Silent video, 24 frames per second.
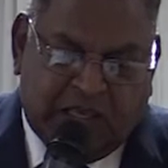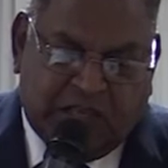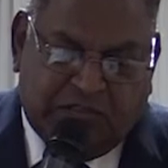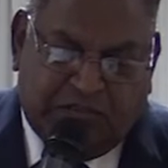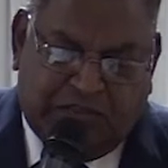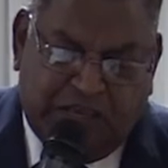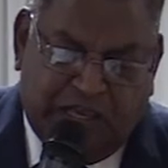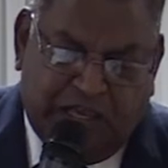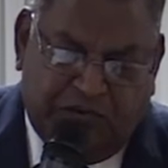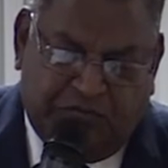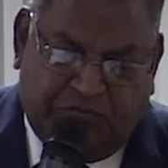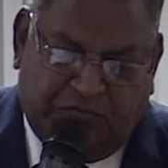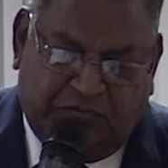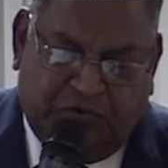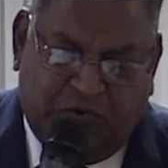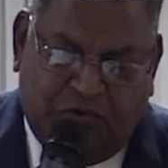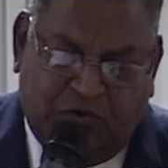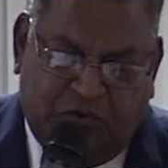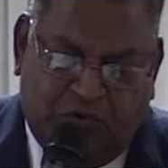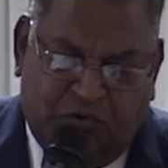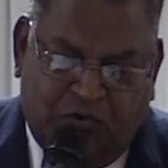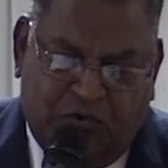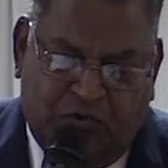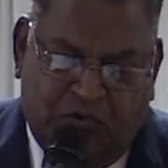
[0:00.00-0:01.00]

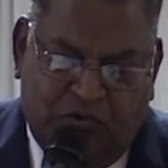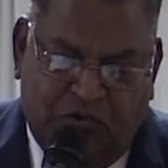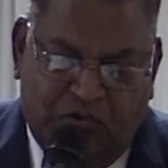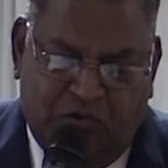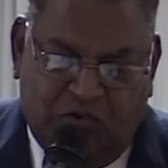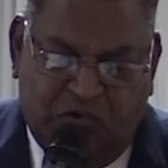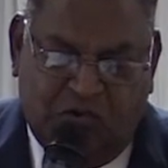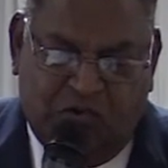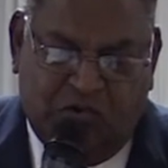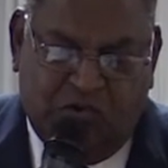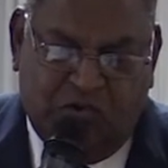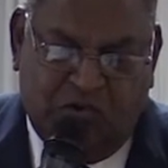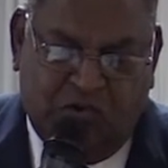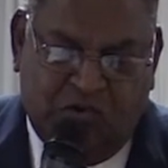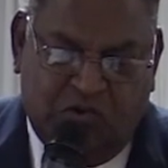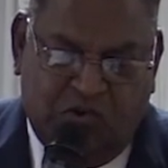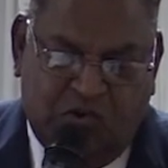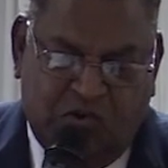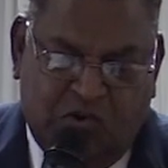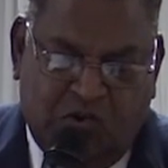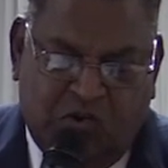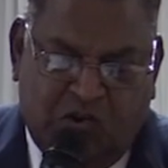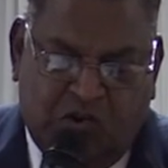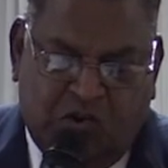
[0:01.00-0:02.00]
Therefore,
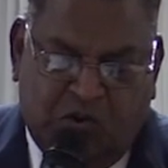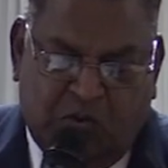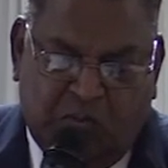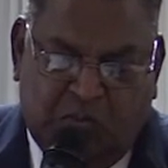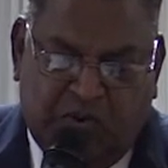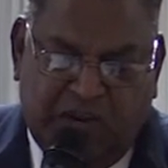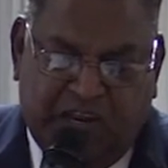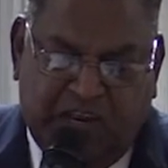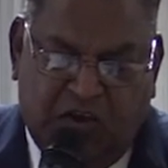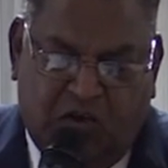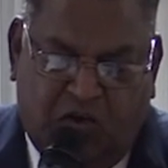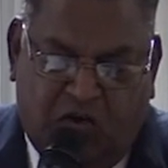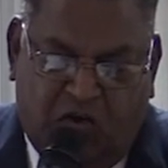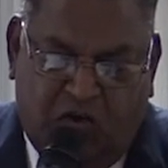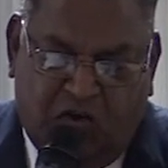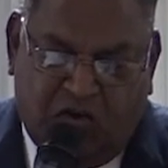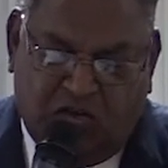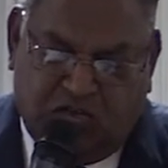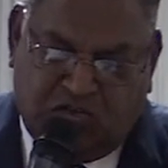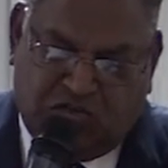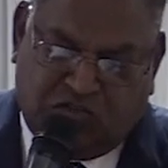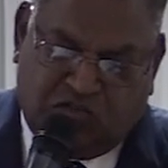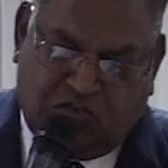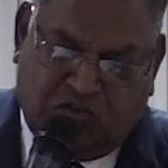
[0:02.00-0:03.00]
we
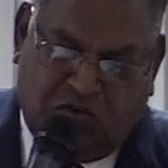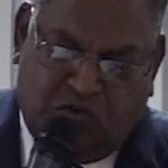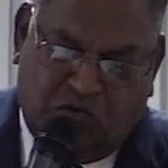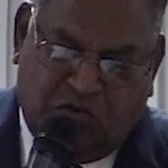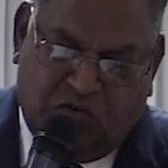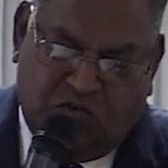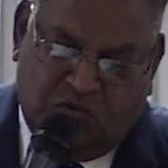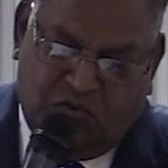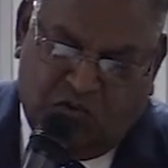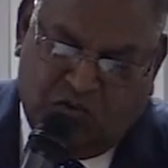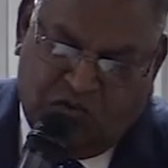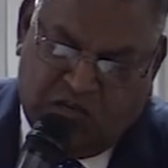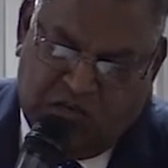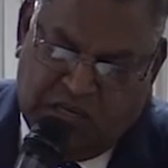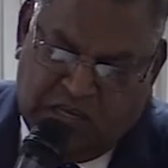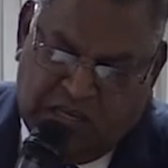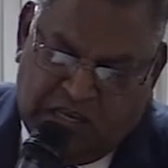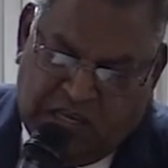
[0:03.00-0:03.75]
also,